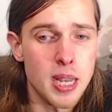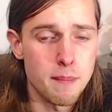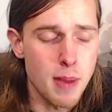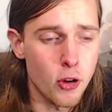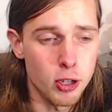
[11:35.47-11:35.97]

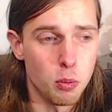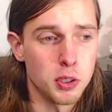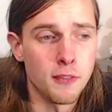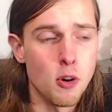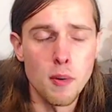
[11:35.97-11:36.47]
being married
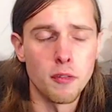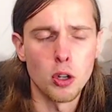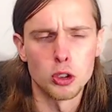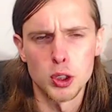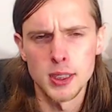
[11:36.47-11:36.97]
was a form of
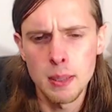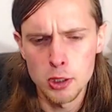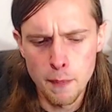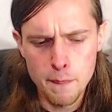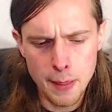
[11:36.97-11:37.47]

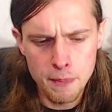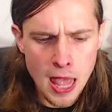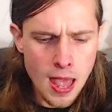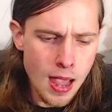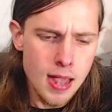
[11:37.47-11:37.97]
contraception,
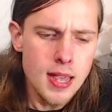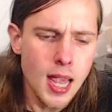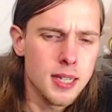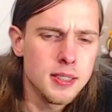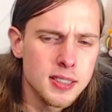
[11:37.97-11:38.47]
but you
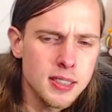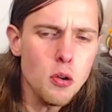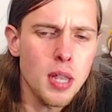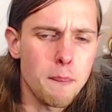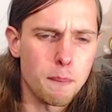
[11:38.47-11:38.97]
can
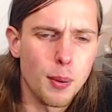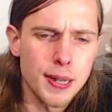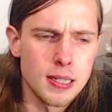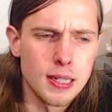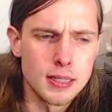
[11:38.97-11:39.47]
still get
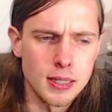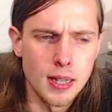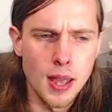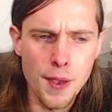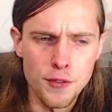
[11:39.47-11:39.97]
pregnant
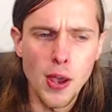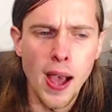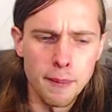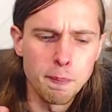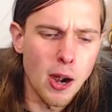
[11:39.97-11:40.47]
if
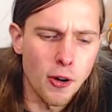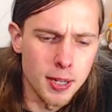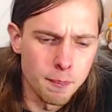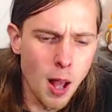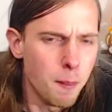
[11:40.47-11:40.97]
you're
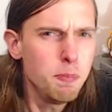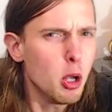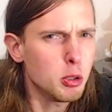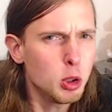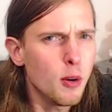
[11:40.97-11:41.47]
unmarried. I'm
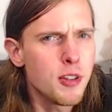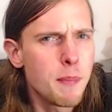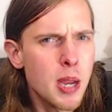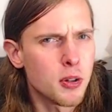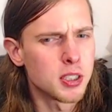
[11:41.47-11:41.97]
not sure if
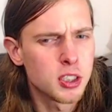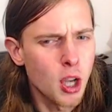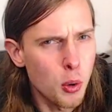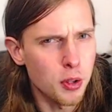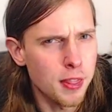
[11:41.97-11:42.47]
your parents
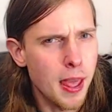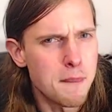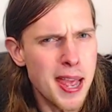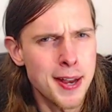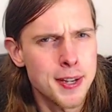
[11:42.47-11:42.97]
told you
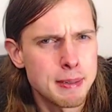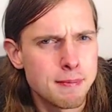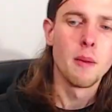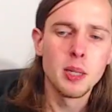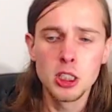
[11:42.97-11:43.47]
that, Matt.
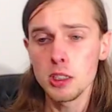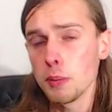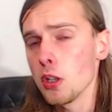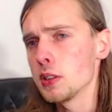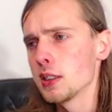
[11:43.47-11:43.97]
But just
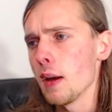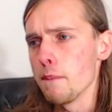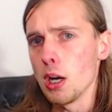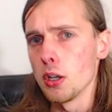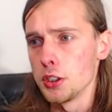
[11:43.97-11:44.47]
because
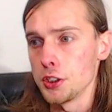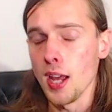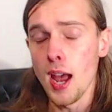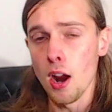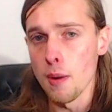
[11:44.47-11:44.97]
some marriages
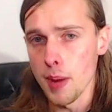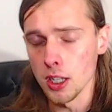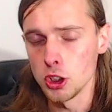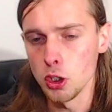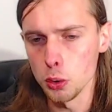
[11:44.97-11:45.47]
are
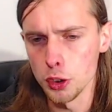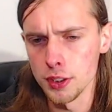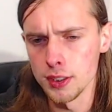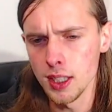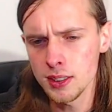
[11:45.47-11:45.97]
about
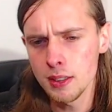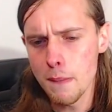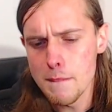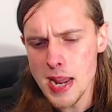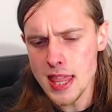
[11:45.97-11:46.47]
children
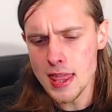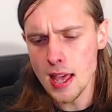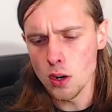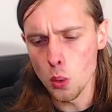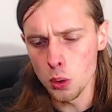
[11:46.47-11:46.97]
doesn't mean
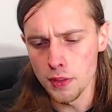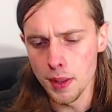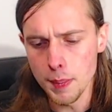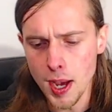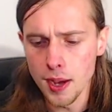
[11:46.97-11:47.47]
that all of
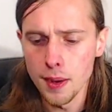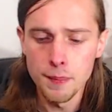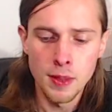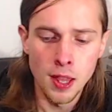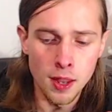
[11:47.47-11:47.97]
them are.
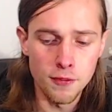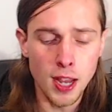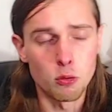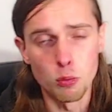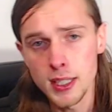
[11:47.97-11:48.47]
In
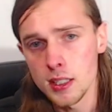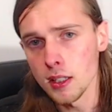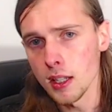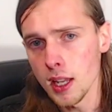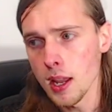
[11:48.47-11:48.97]
fact,
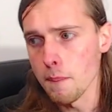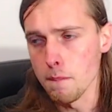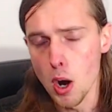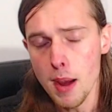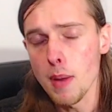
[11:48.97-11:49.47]
recently,
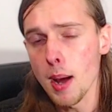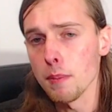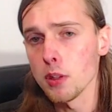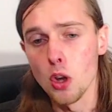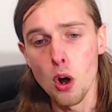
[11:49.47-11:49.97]
my
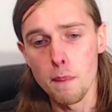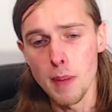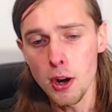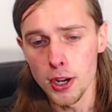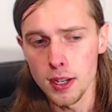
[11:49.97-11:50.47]
mum got
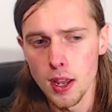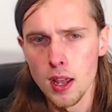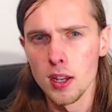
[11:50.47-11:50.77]
married.